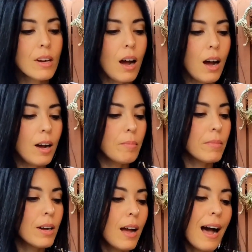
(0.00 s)

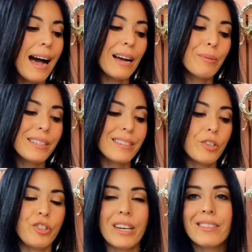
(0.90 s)
I would
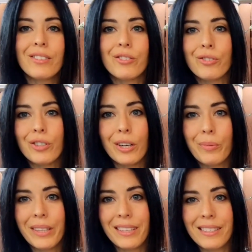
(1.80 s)
suggest start
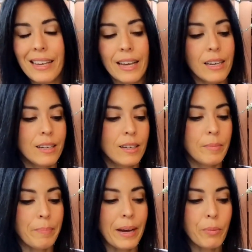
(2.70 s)
with a set,
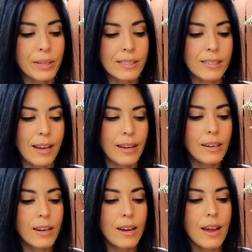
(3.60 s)
buy one set,
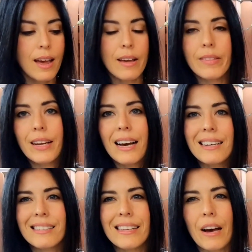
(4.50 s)
and then kind
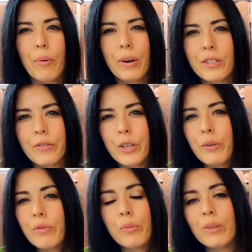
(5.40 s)
of see how it works for you. If
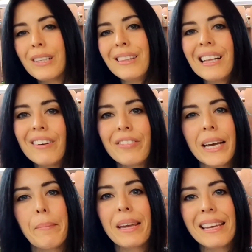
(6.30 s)
you really love
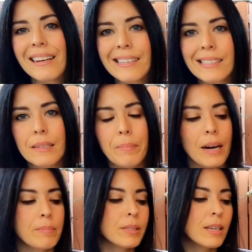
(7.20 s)
making custom
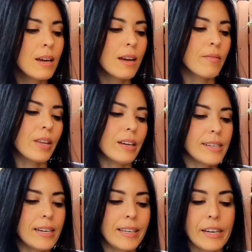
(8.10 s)
pops, then
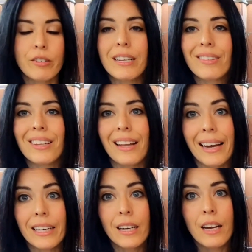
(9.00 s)
later down the
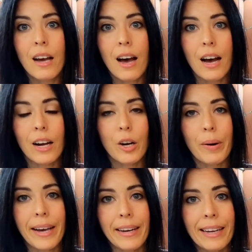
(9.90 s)
line, go
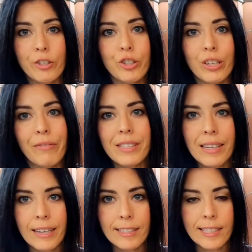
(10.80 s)
ahead and get yourself a
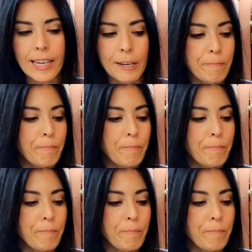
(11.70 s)
second set.